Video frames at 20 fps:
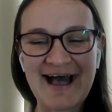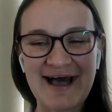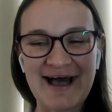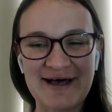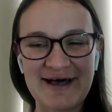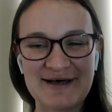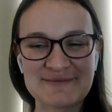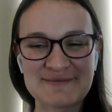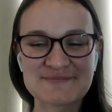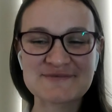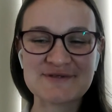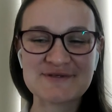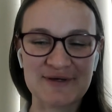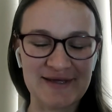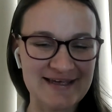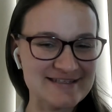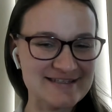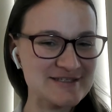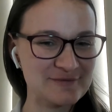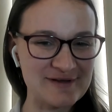um, so
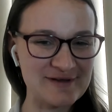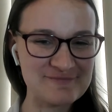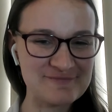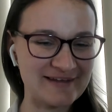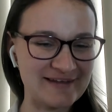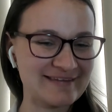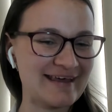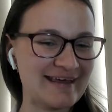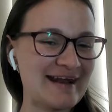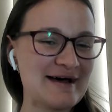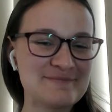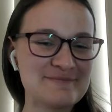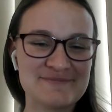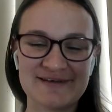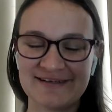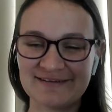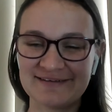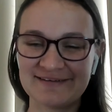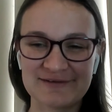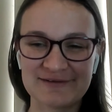yeah so we picked that up
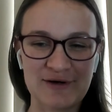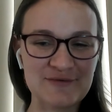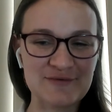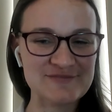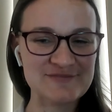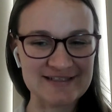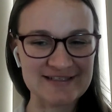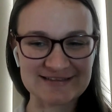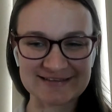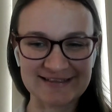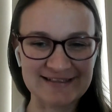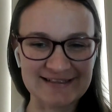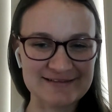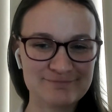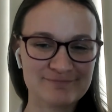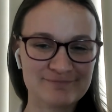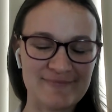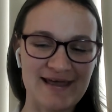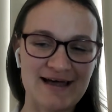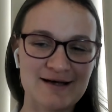and obviously
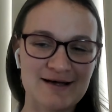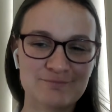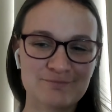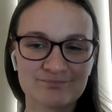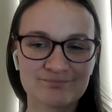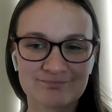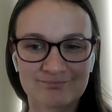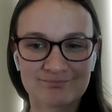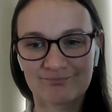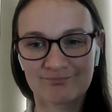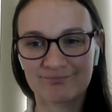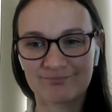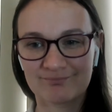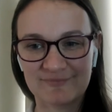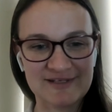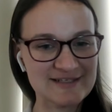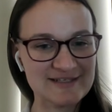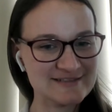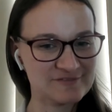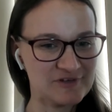our
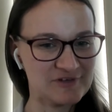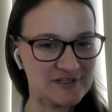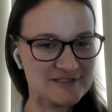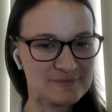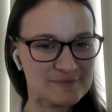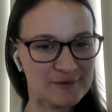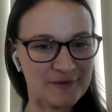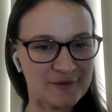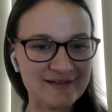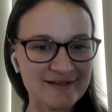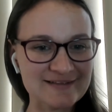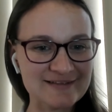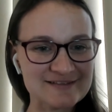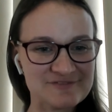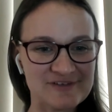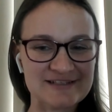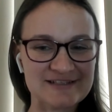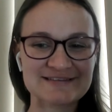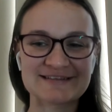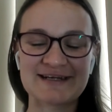years of experience
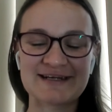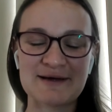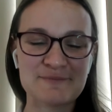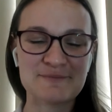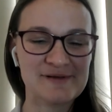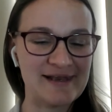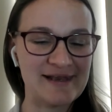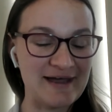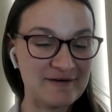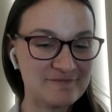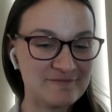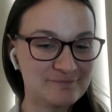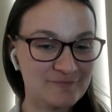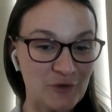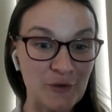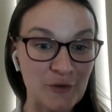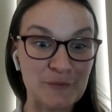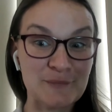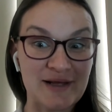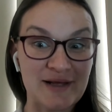fixed it up and now
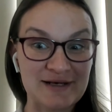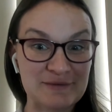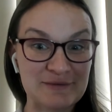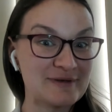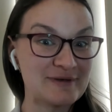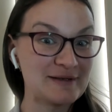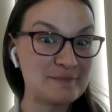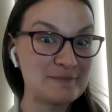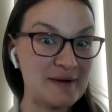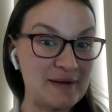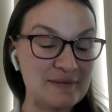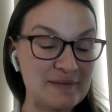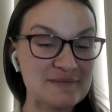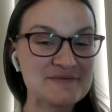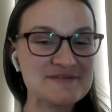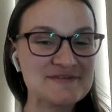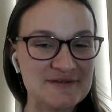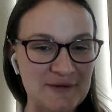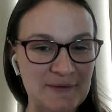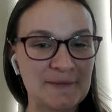got it running really well
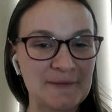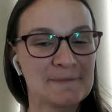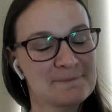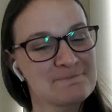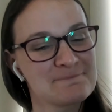so